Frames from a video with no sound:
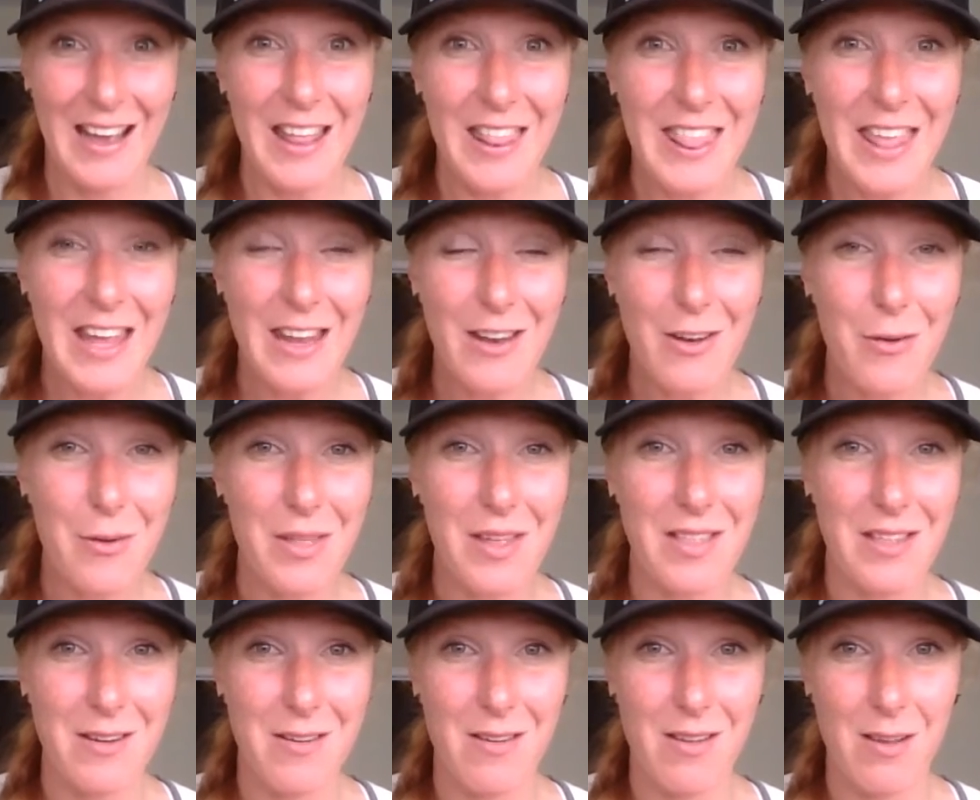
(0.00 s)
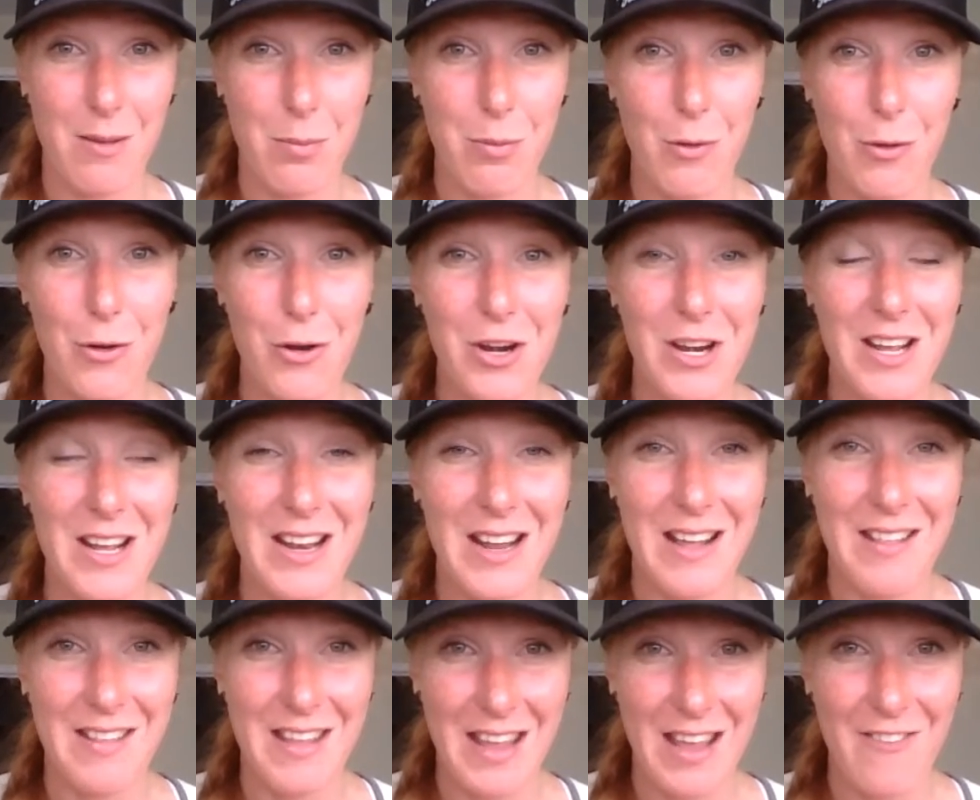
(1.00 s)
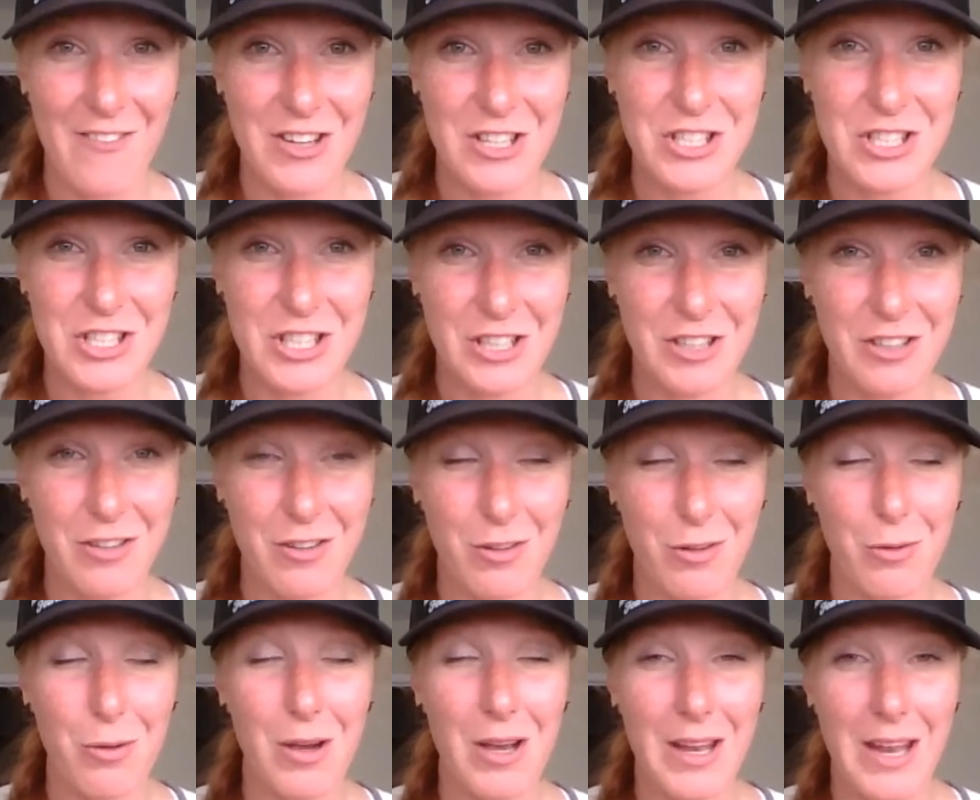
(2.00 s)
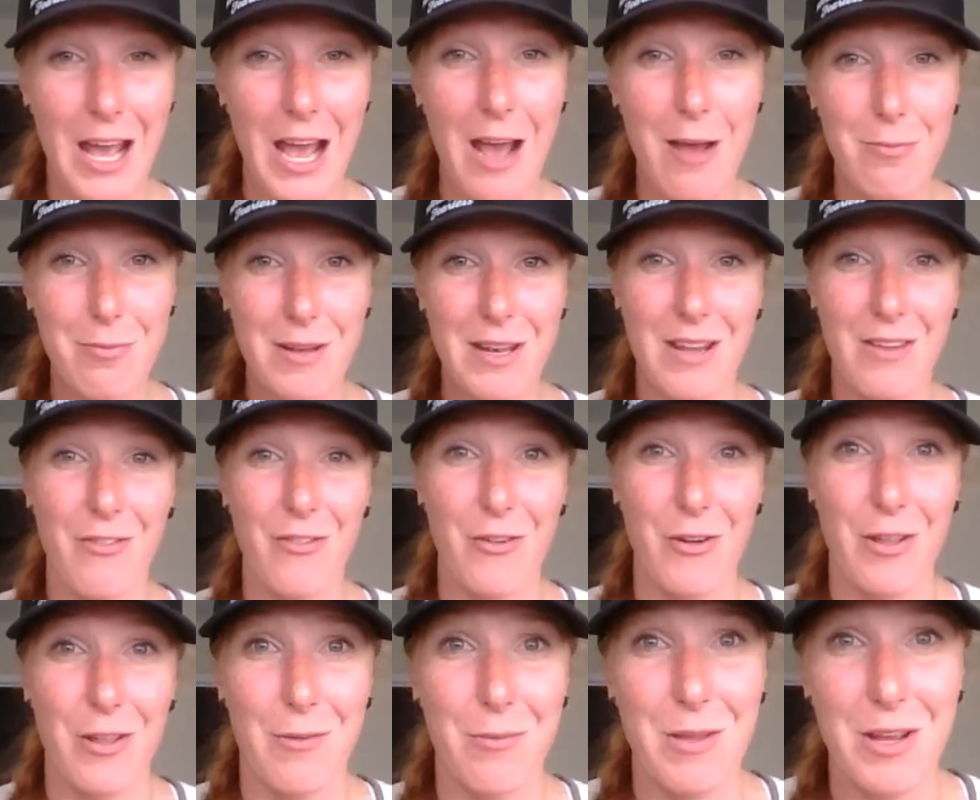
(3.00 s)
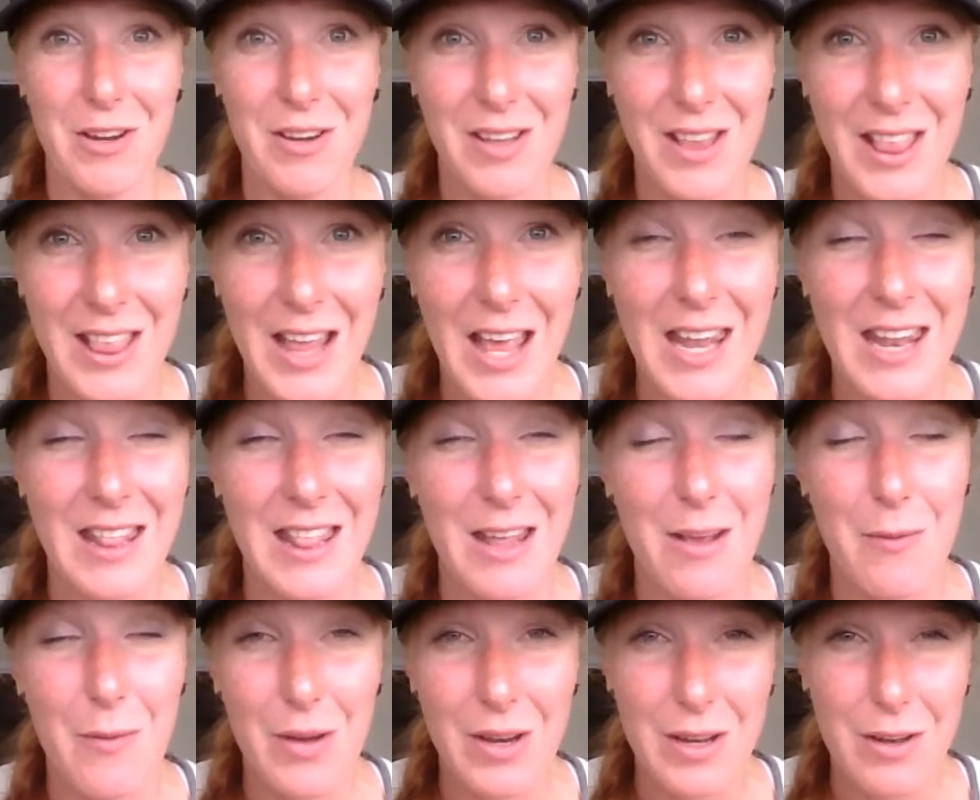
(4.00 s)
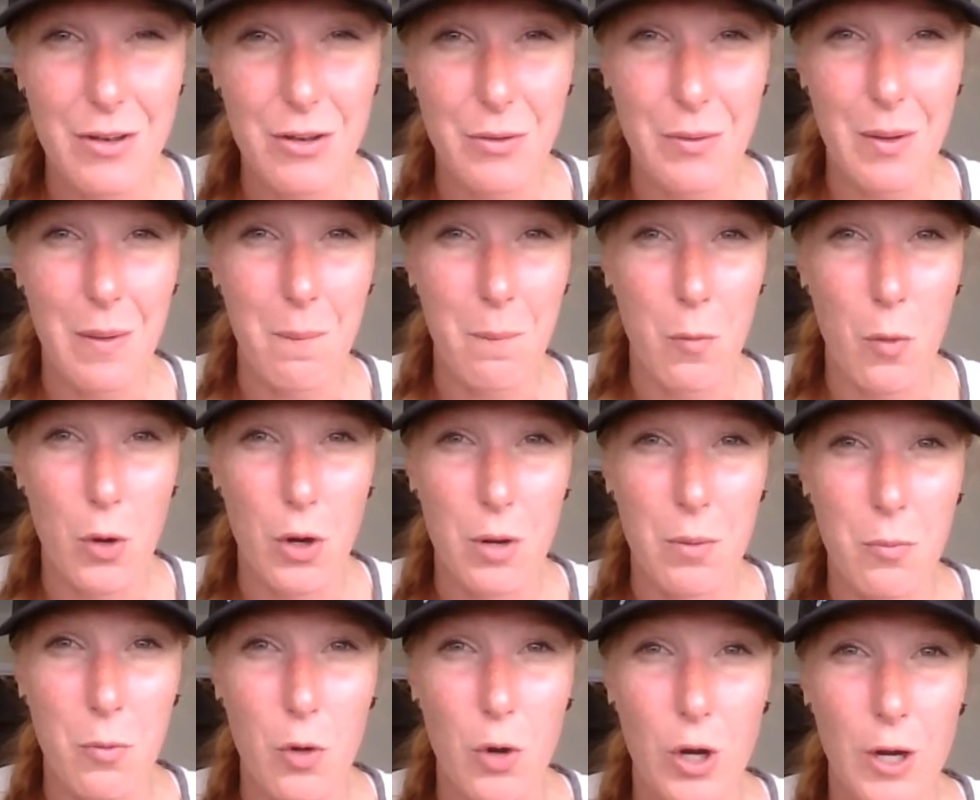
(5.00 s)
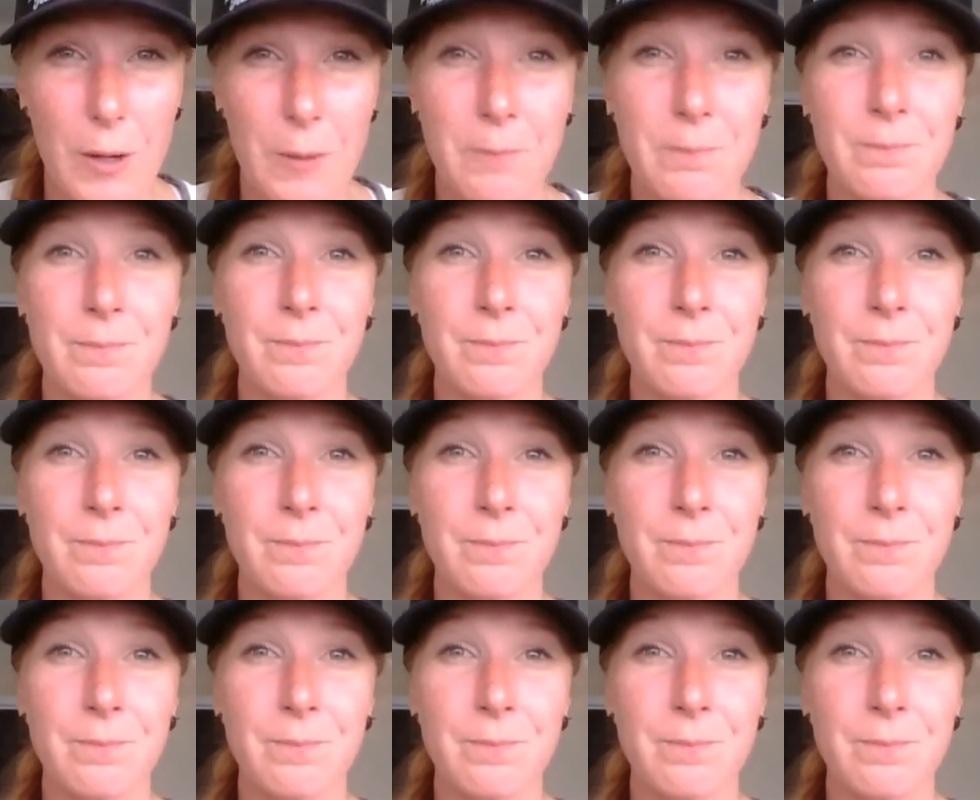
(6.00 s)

They know that they're supported and they have a cheer squad happening for them. They're excited. They want to do it more and more.